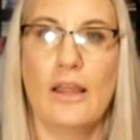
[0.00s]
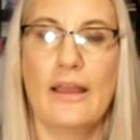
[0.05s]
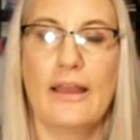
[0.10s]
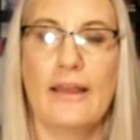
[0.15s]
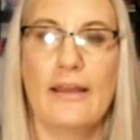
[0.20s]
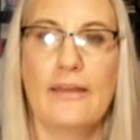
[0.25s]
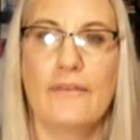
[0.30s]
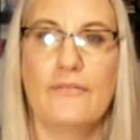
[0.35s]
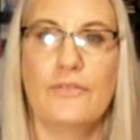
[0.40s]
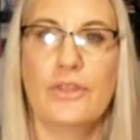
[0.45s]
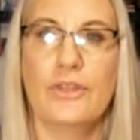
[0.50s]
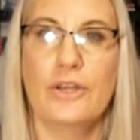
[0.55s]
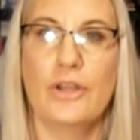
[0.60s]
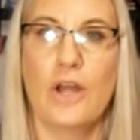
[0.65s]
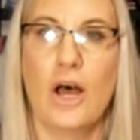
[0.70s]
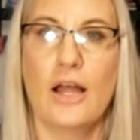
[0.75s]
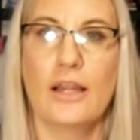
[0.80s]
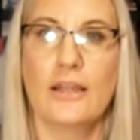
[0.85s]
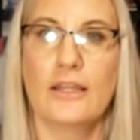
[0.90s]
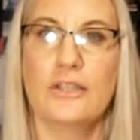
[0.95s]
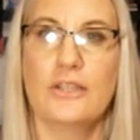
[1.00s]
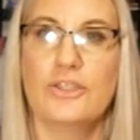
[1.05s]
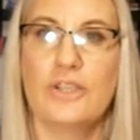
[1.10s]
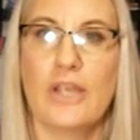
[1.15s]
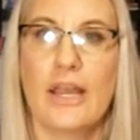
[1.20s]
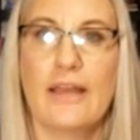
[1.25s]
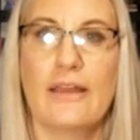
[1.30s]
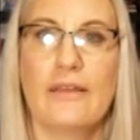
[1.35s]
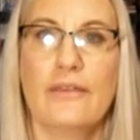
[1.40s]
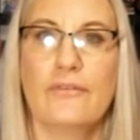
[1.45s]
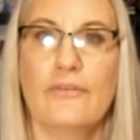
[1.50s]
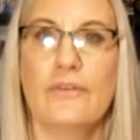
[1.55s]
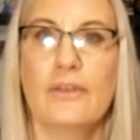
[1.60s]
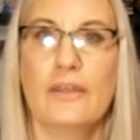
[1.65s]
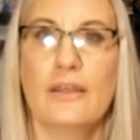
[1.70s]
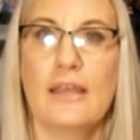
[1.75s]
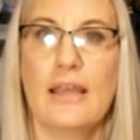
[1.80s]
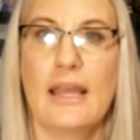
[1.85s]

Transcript: of the knowledge of